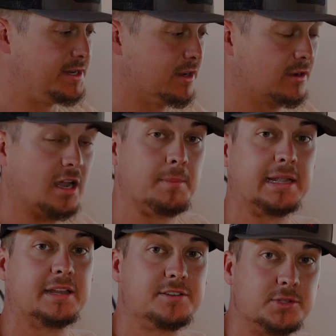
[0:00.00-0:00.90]
deer are
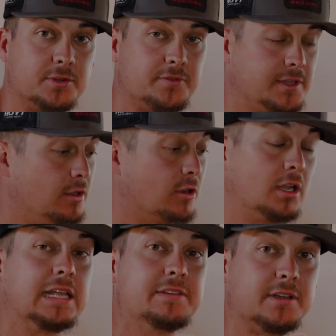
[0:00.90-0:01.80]
coming into a field or
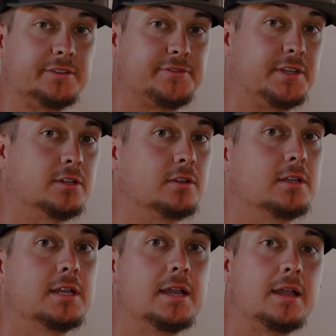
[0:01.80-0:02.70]
leaving a
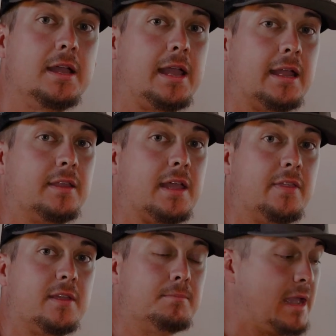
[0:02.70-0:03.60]
field,
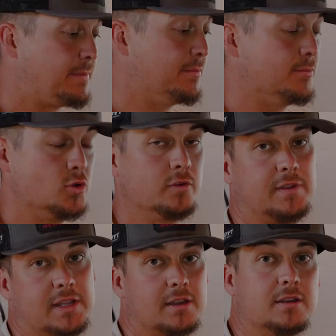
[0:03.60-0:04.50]
and then maybe
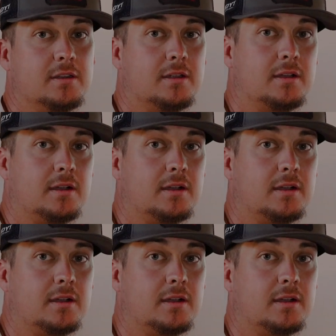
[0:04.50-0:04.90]
move in